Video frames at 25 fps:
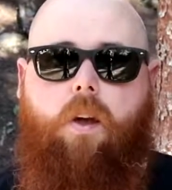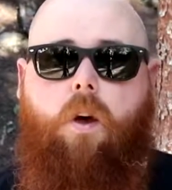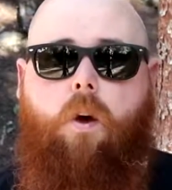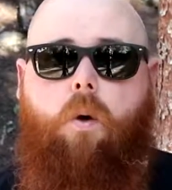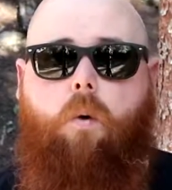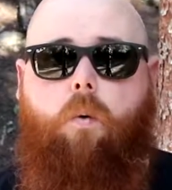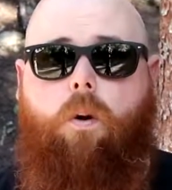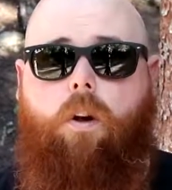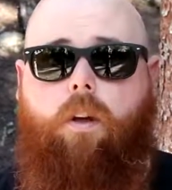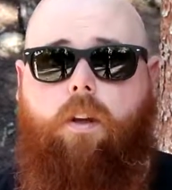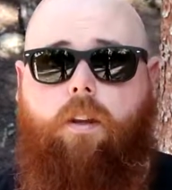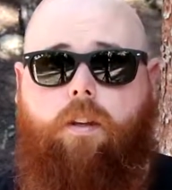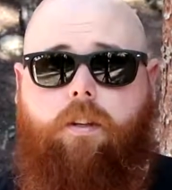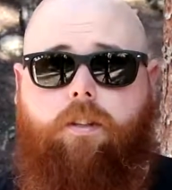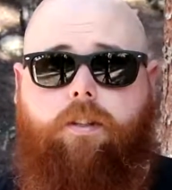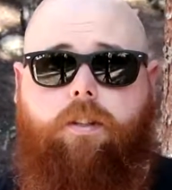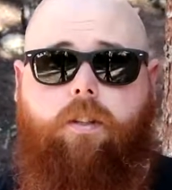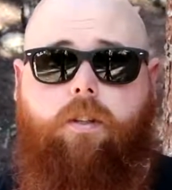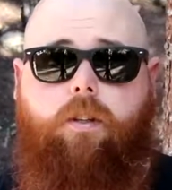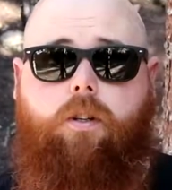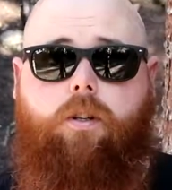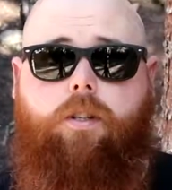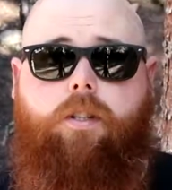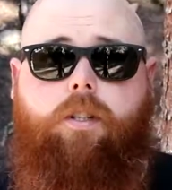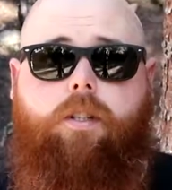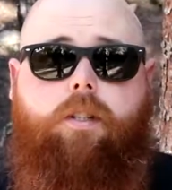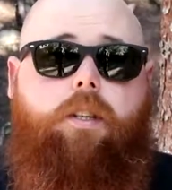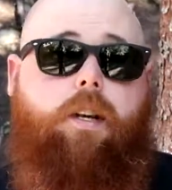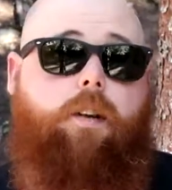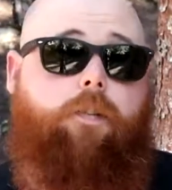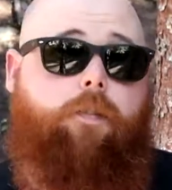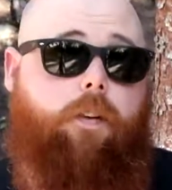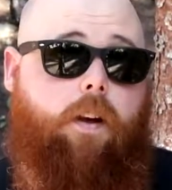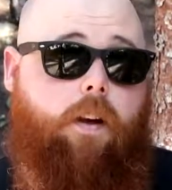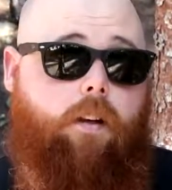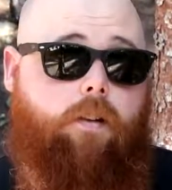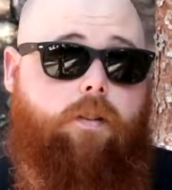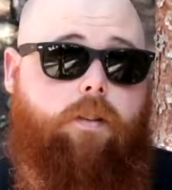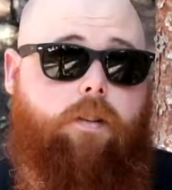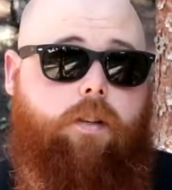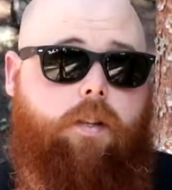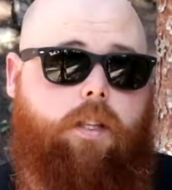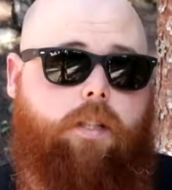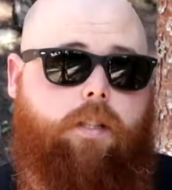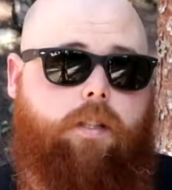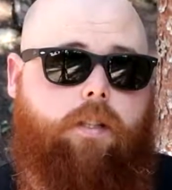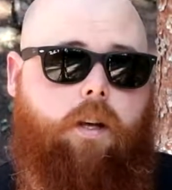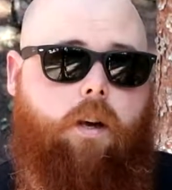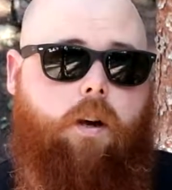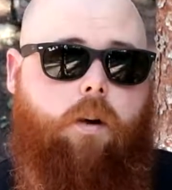One of the solutions I found to
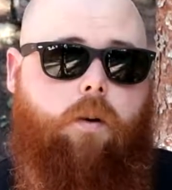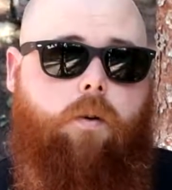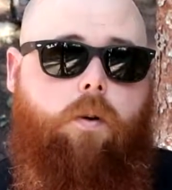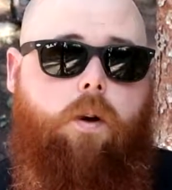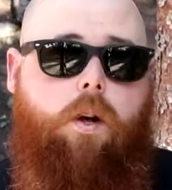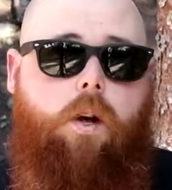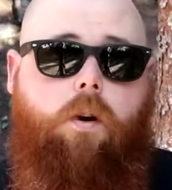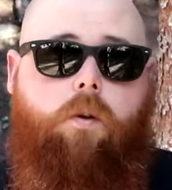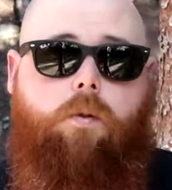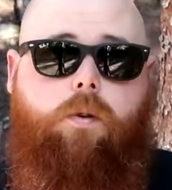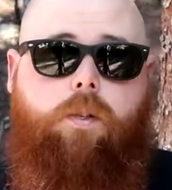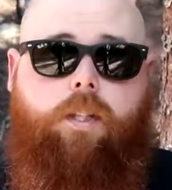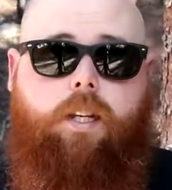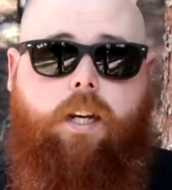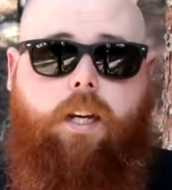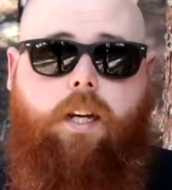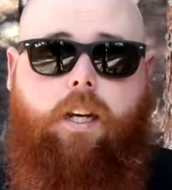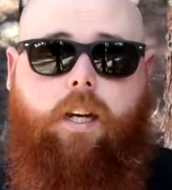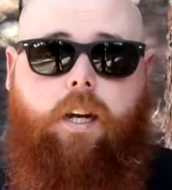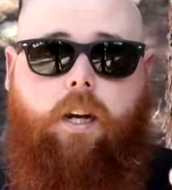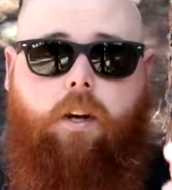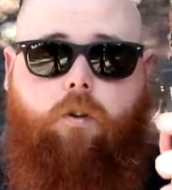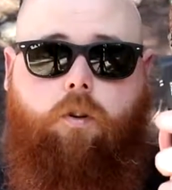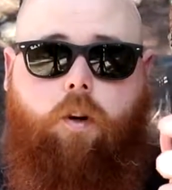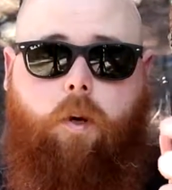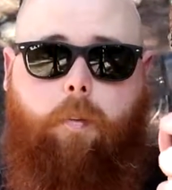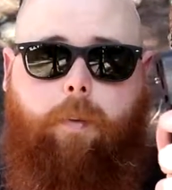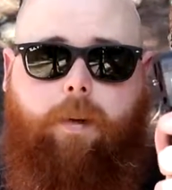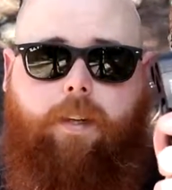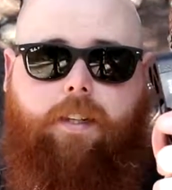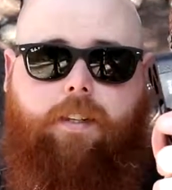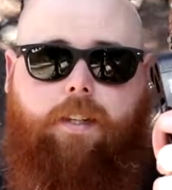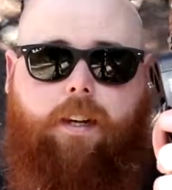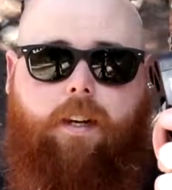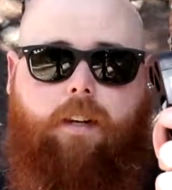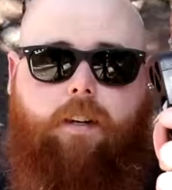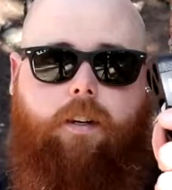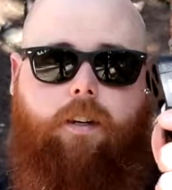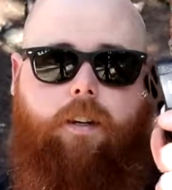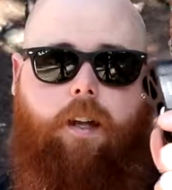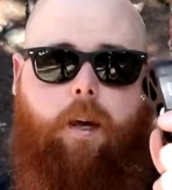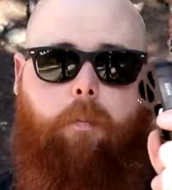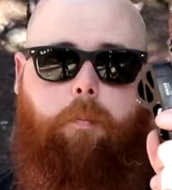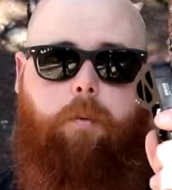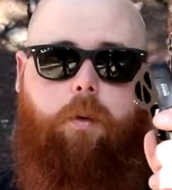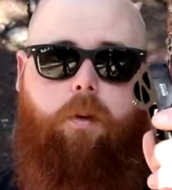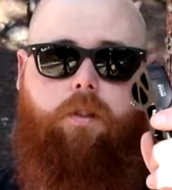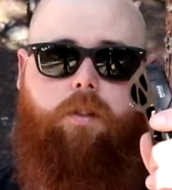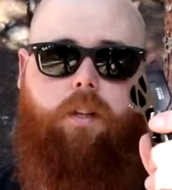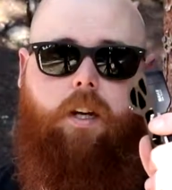this though was getting a grip extender that
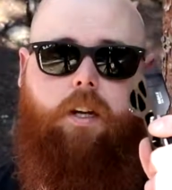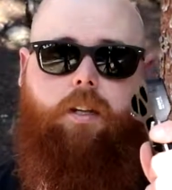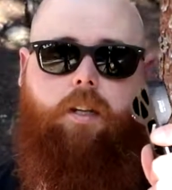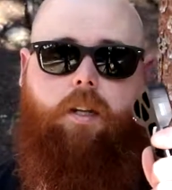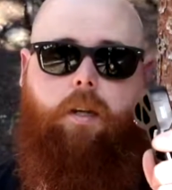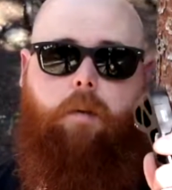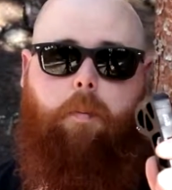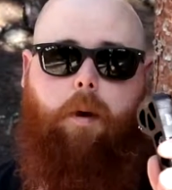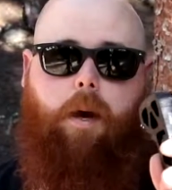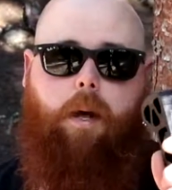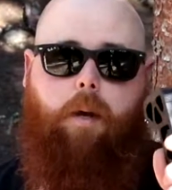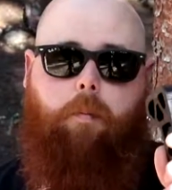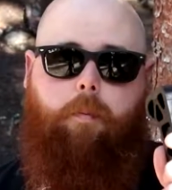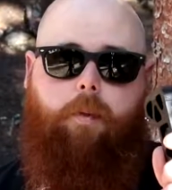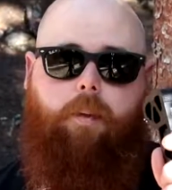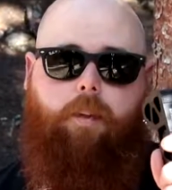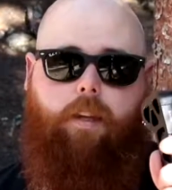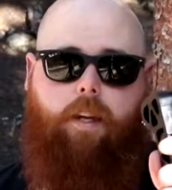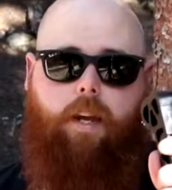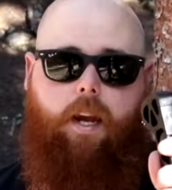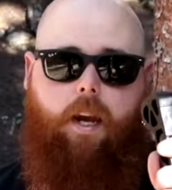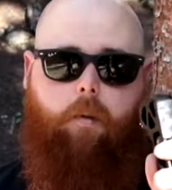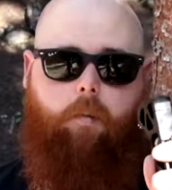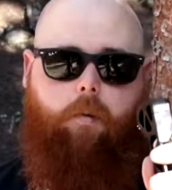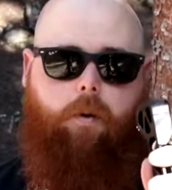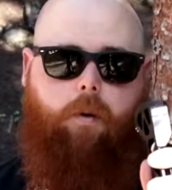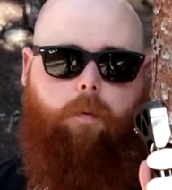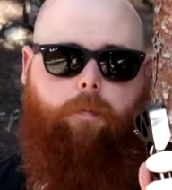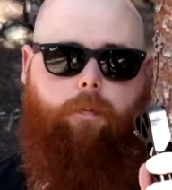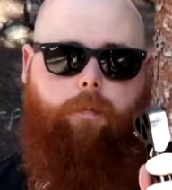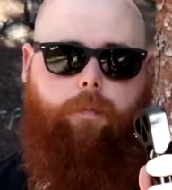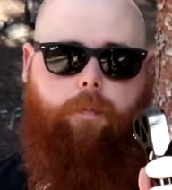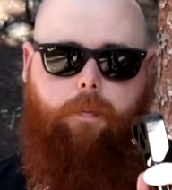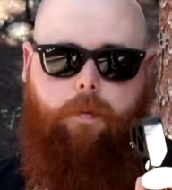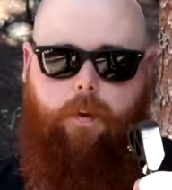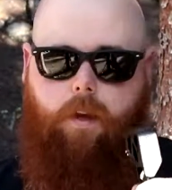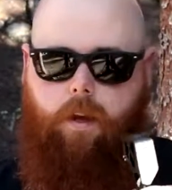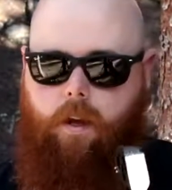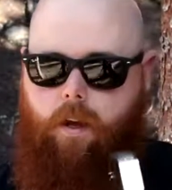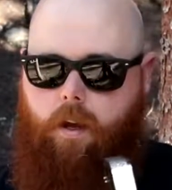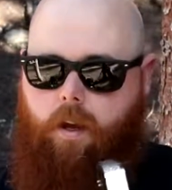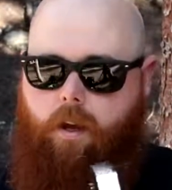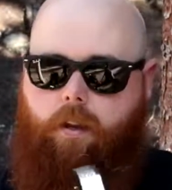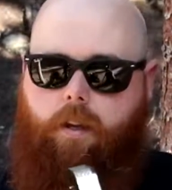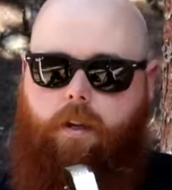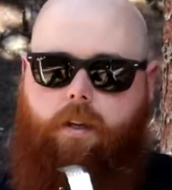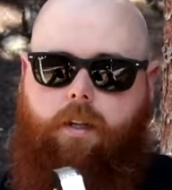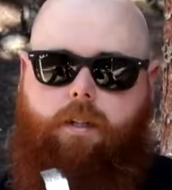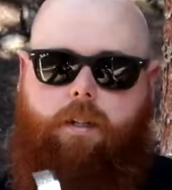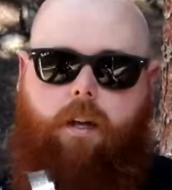bolts onto the bottom of the camera.
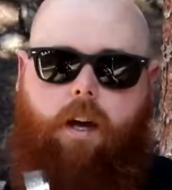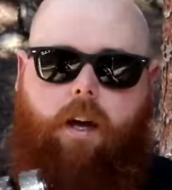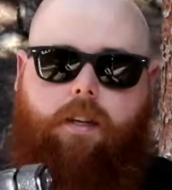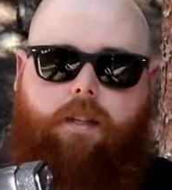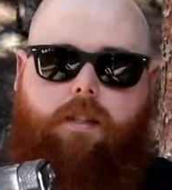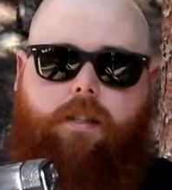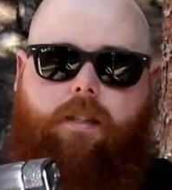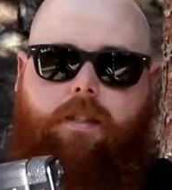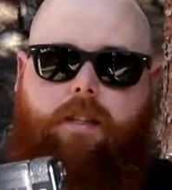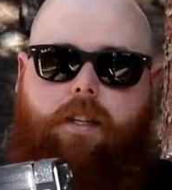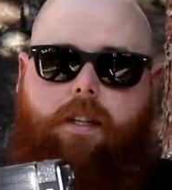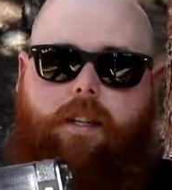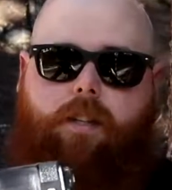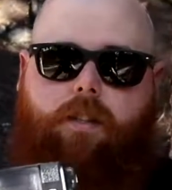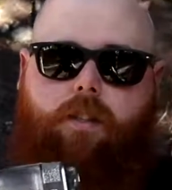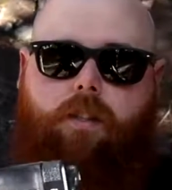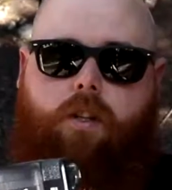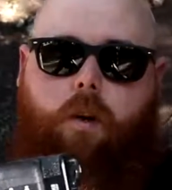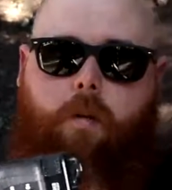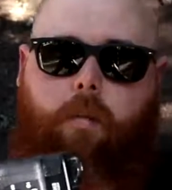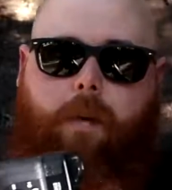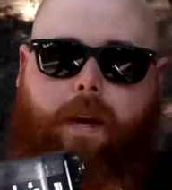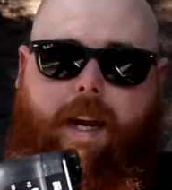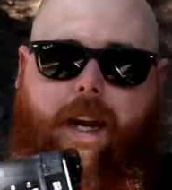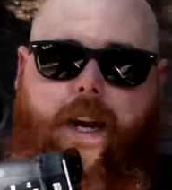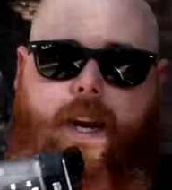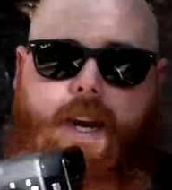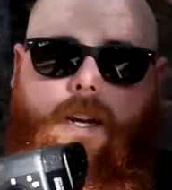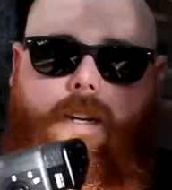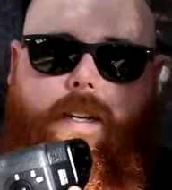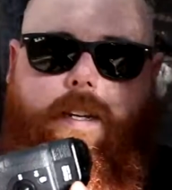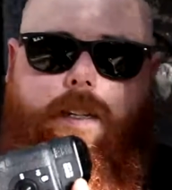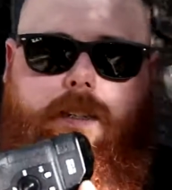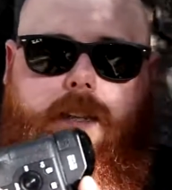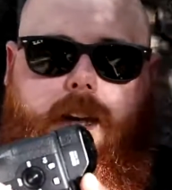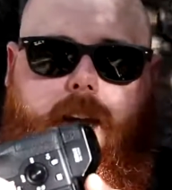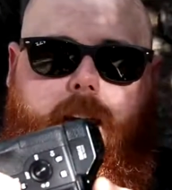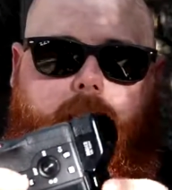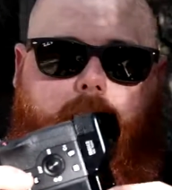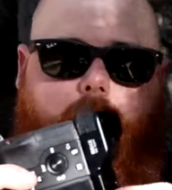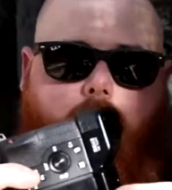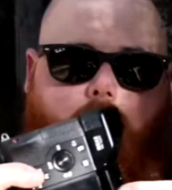This causes it so my hand doesn't hang